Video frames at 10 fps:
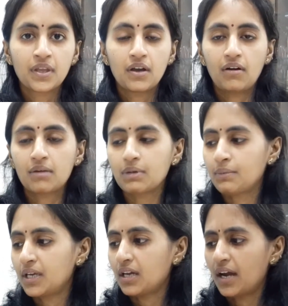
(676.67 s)
or
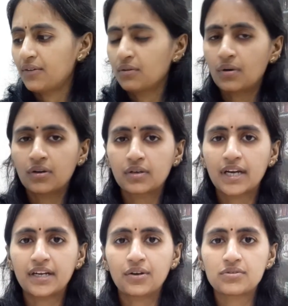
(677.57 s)
maybe I don't want to
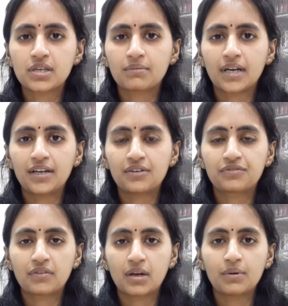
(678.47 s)
get into some kind
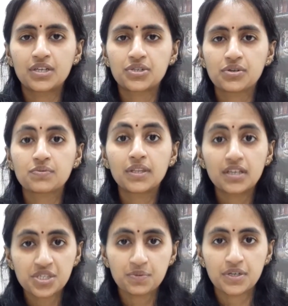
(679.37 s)
of trouble issues with
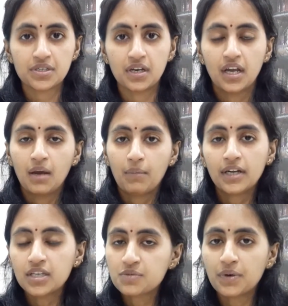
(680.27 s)
this person, but
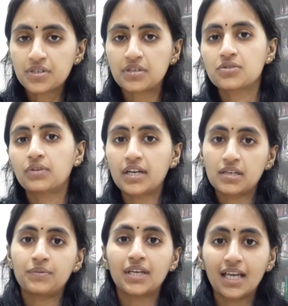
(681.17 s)
this person is good at
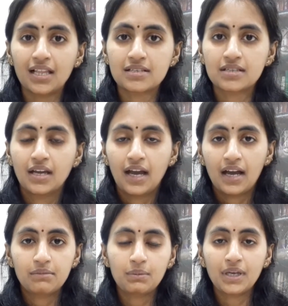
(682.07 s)
something else,
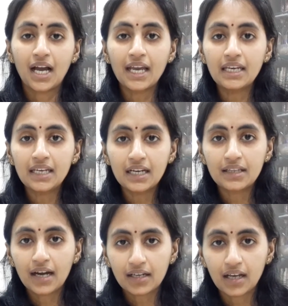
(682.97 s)
and maybe I need
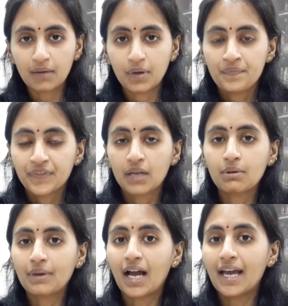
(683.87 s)
that help, and
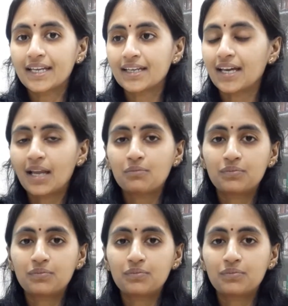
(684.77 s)
maybe I can help